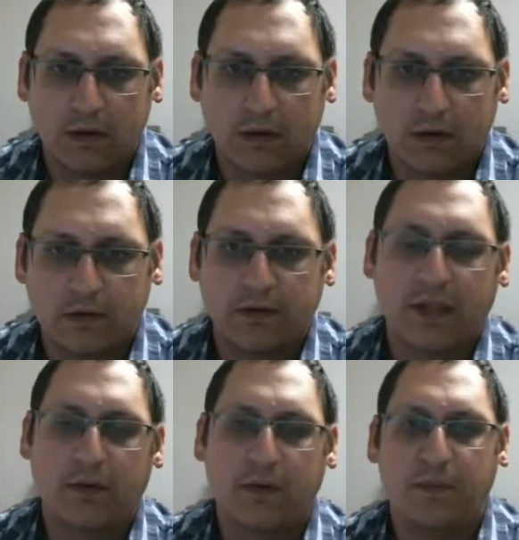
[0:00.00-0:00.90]
so
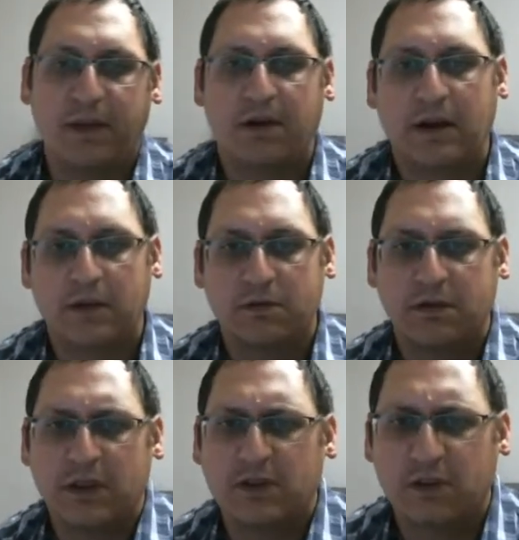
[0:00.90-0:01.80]
Tailwind petered out, so
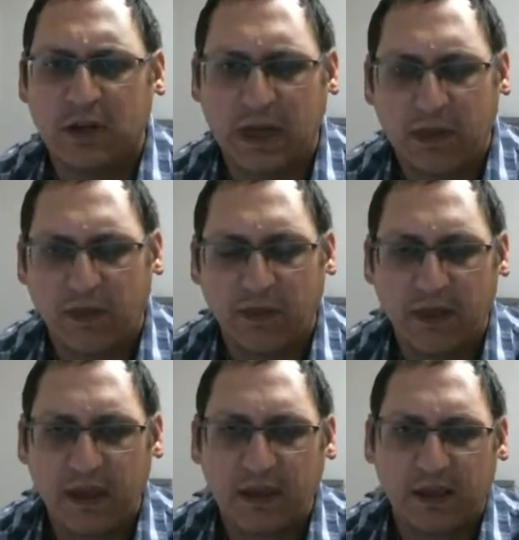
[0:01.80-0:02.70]
that's good. I
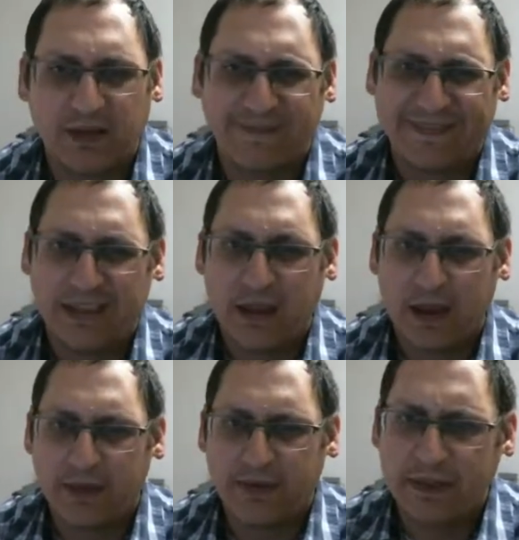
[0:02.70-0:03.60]
think
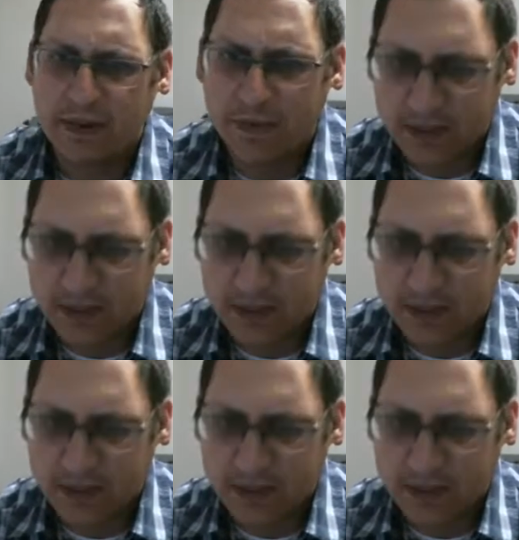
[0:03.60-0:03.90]
that makes